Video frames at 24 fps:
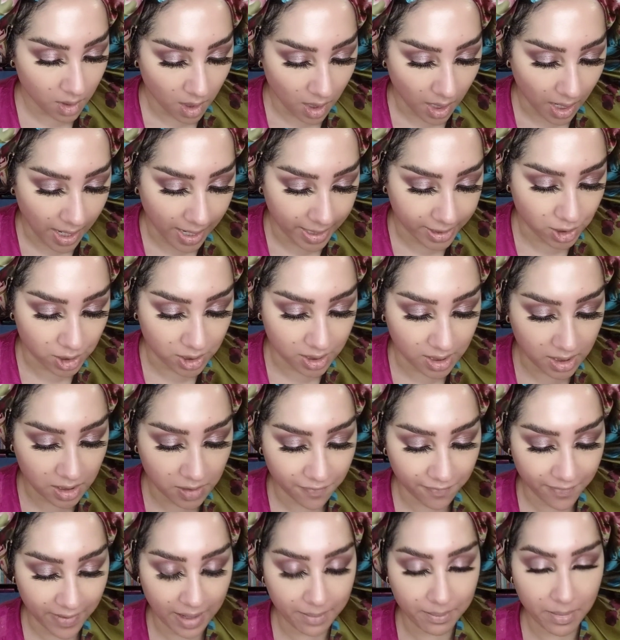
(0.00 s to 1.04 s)
I just need to
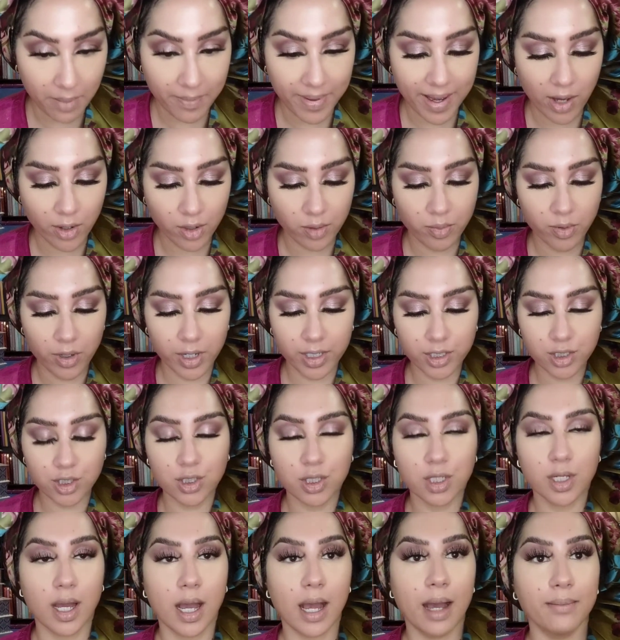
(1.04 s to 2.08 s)
find my powder brush.
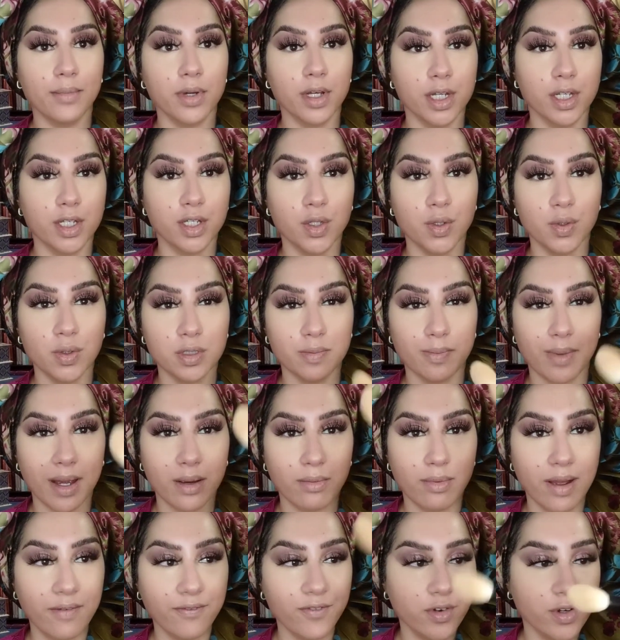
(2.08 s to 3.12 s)
I'm going to use my
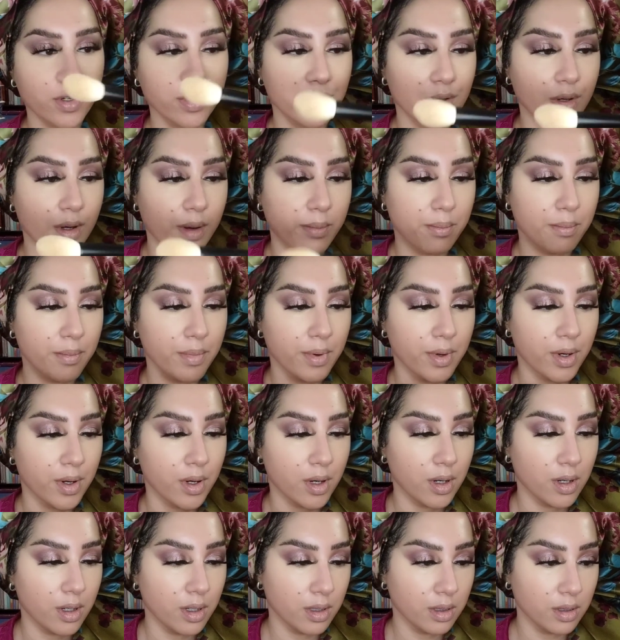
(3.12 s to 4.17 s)
Rephr
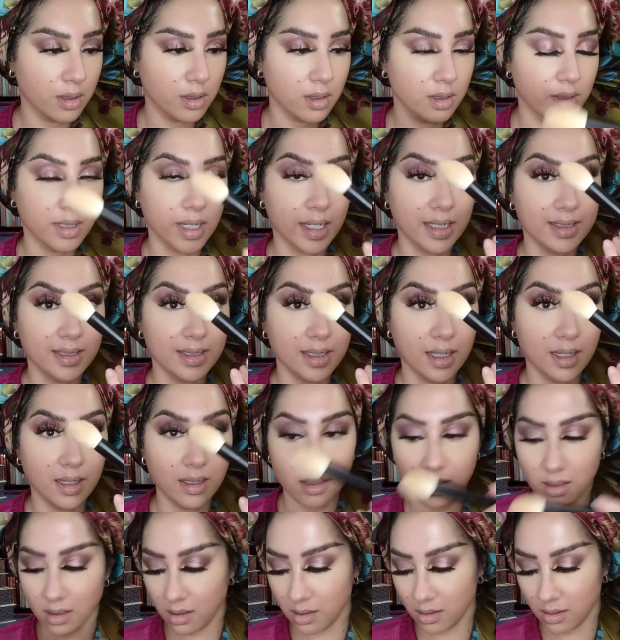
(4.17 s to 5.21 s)
number 19.
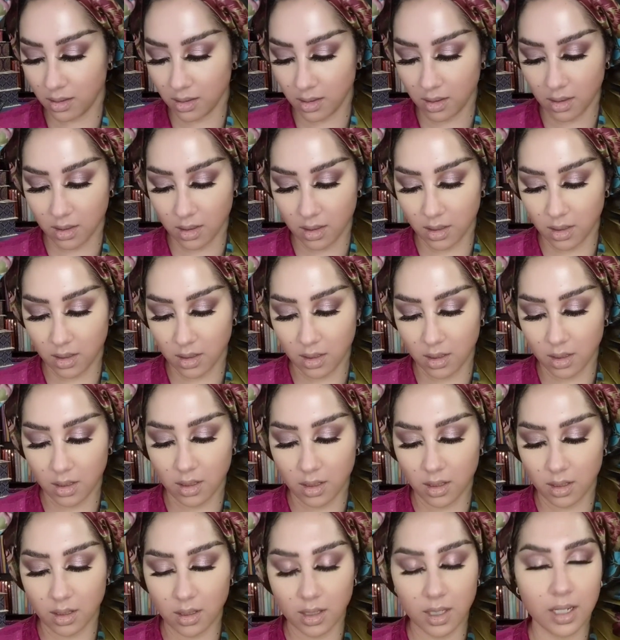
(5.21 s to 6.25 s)

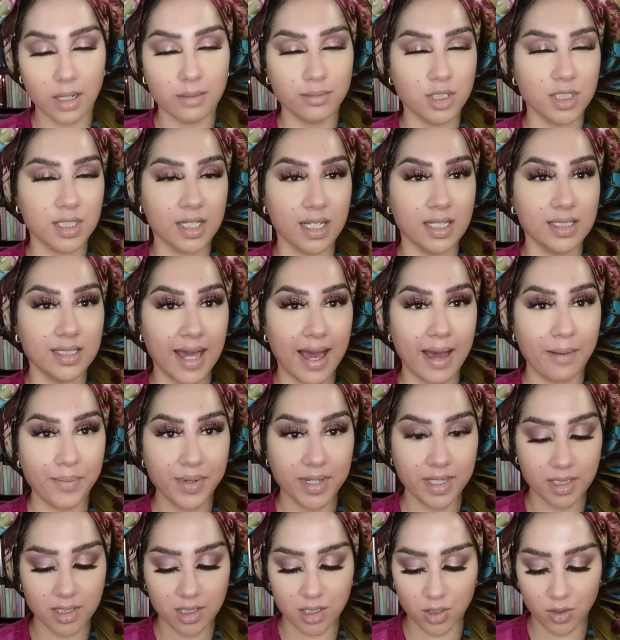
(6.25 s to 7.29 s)
And I'm just going to tap it
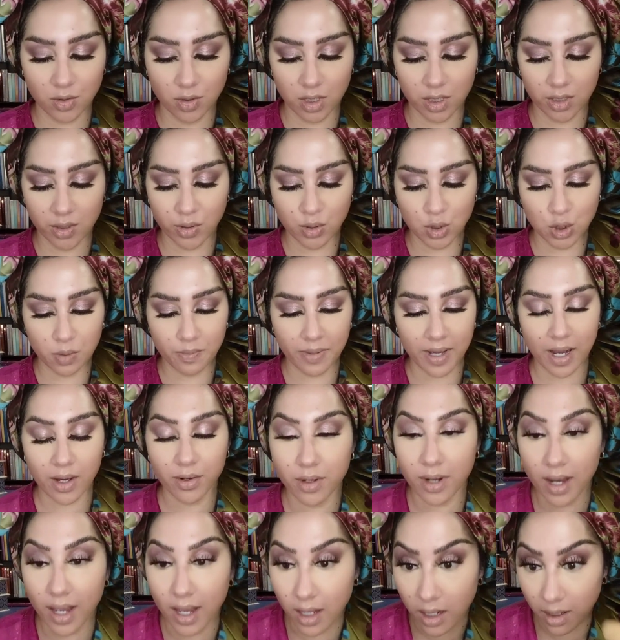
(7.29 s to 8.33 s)
into the Gucci powder,
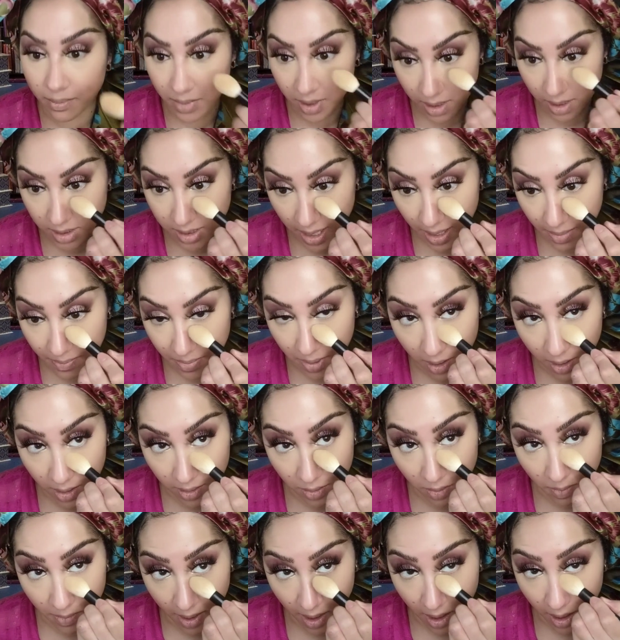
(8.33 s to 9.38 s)
and I'm going to tap it under
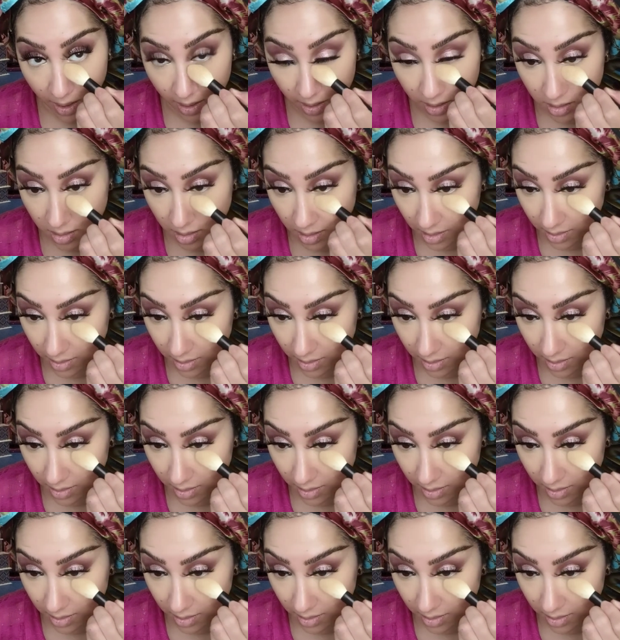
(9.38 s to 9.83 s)
my eyes.